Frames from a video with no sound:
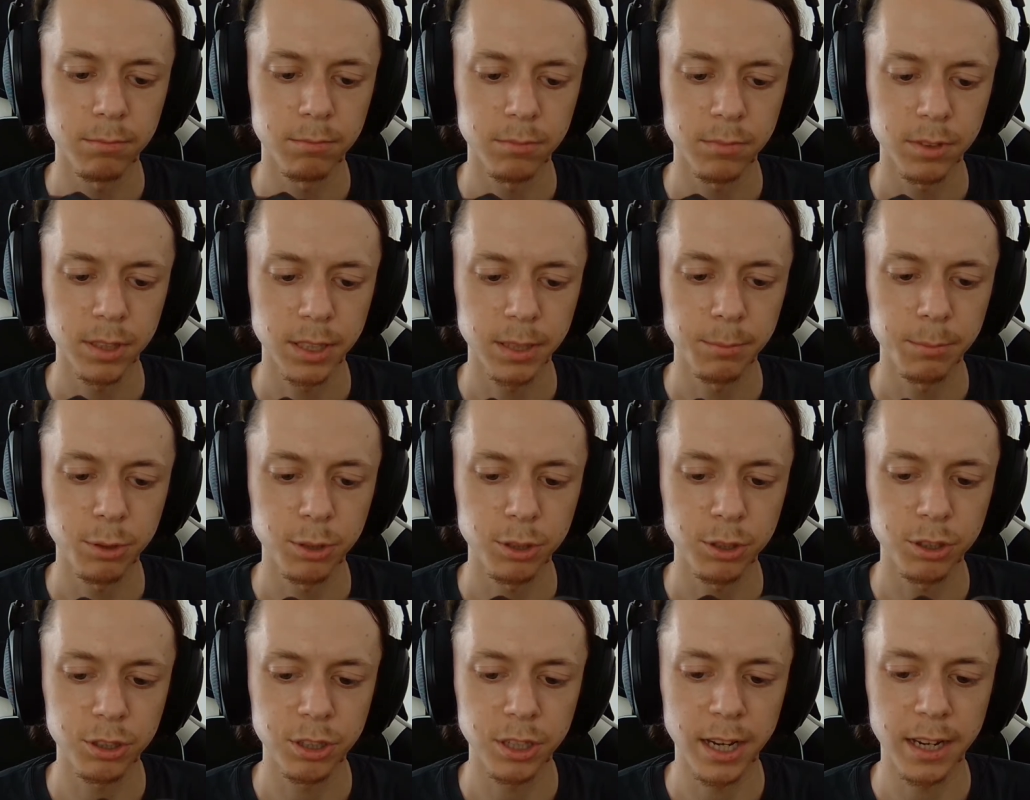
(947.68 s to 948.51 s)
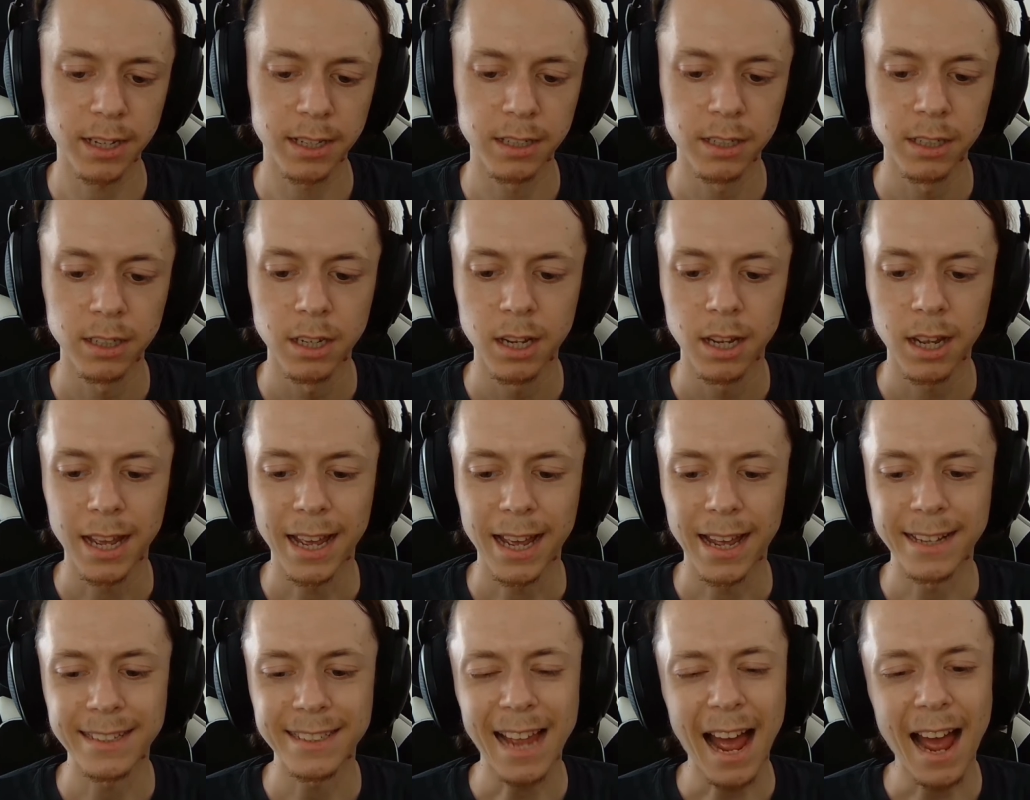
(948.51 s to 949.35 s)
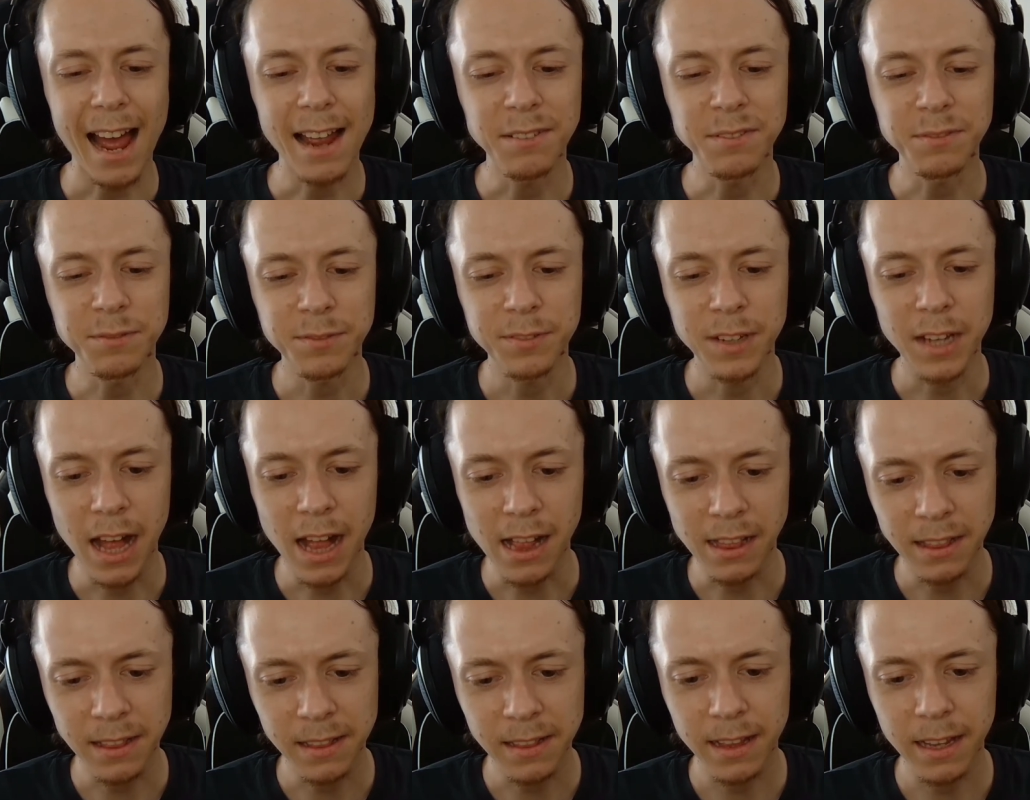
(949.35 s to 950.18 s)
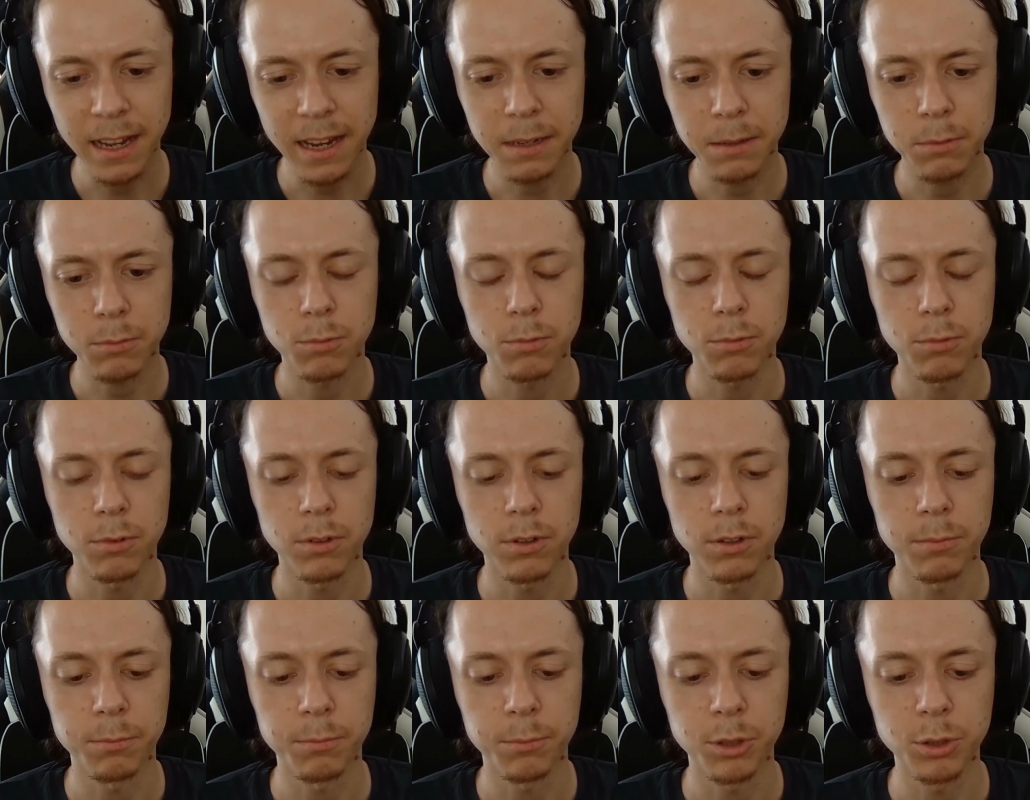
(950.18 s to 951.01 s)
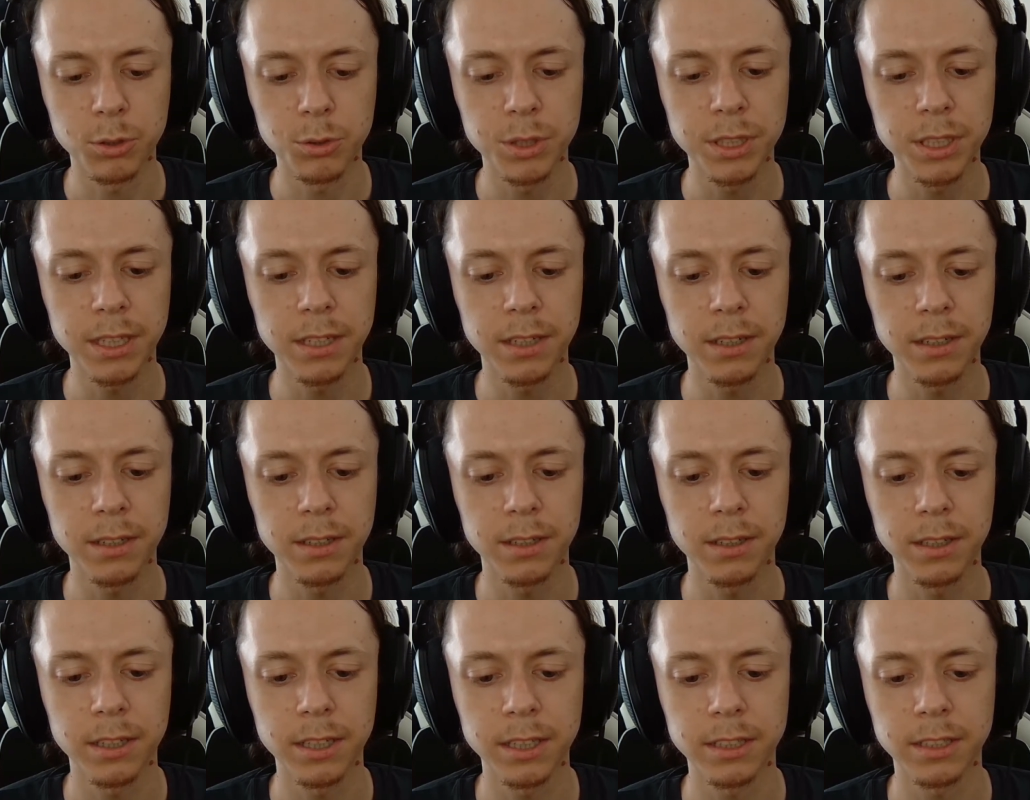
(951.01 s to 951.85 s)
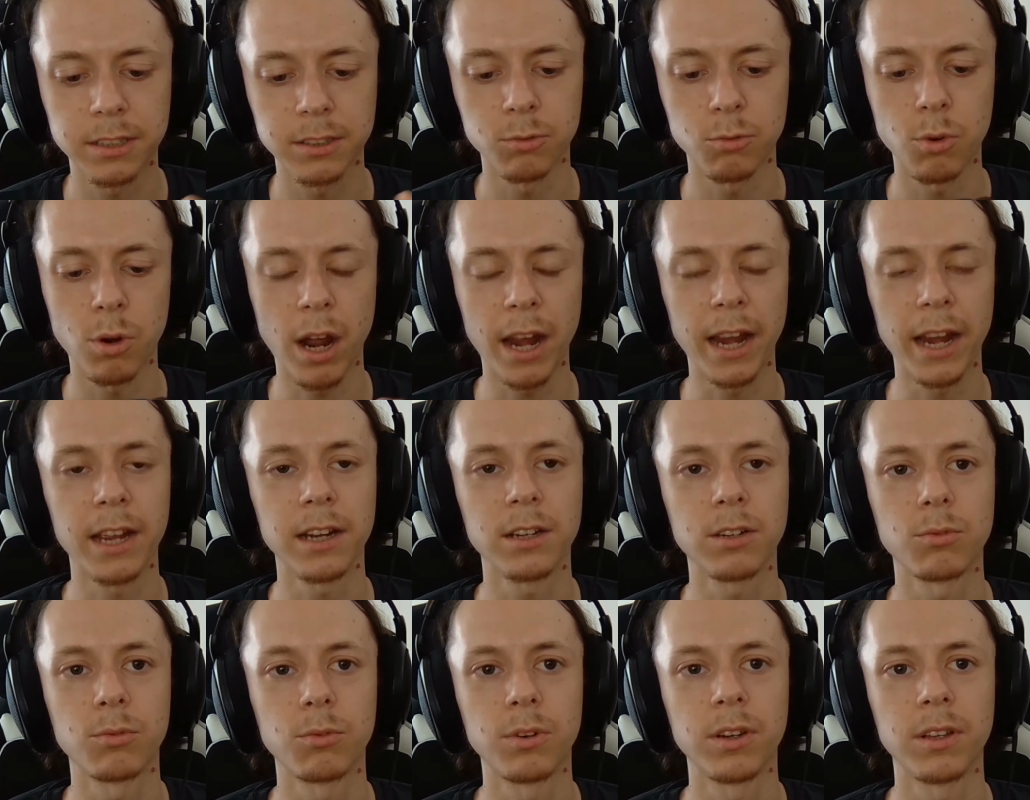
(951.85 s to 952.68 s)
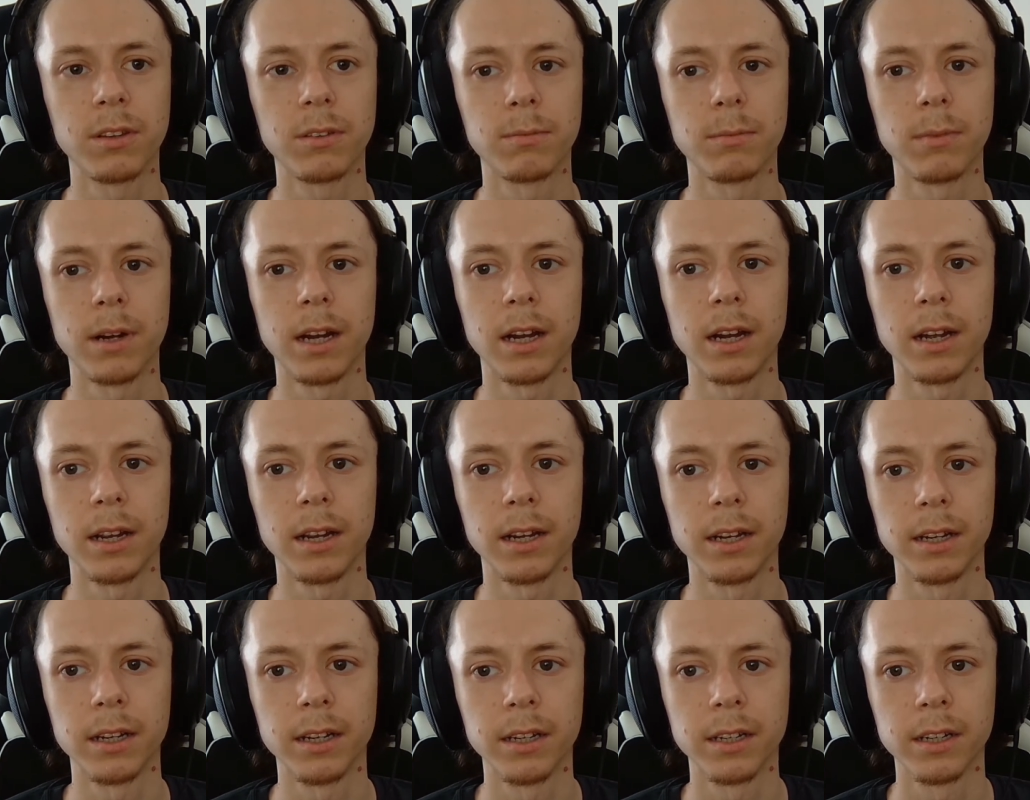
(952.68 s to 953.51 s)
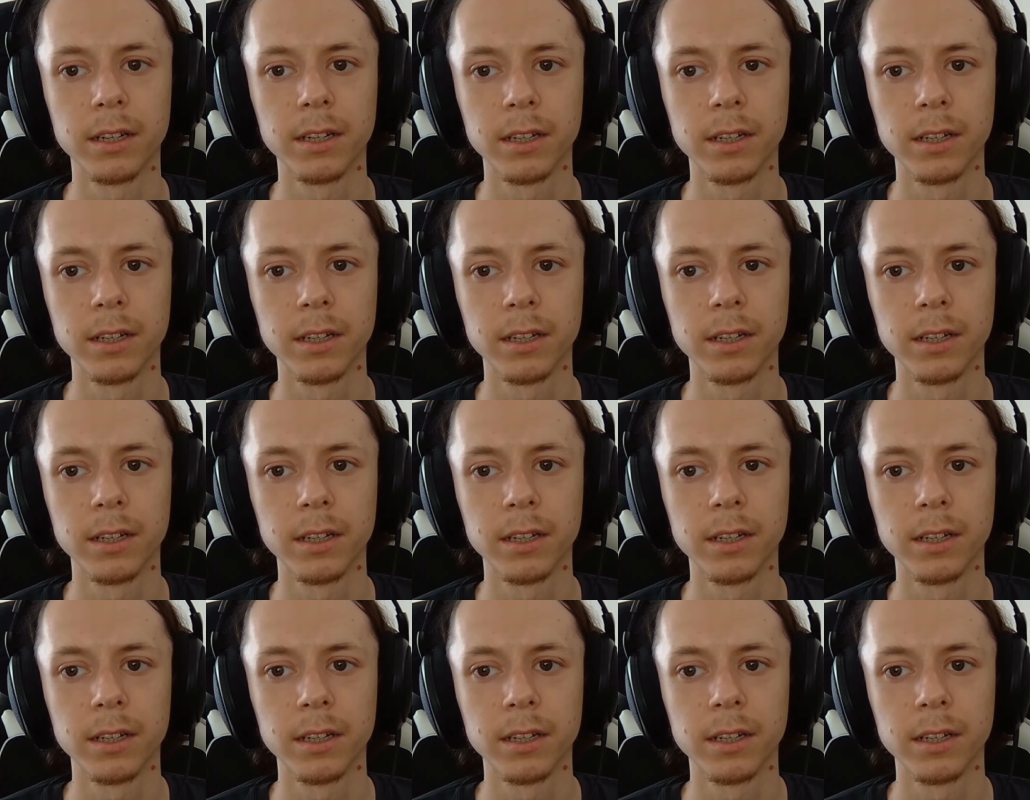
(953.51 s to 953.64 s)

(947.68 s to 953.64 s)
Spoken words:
input jack. And I felt like using these wired with my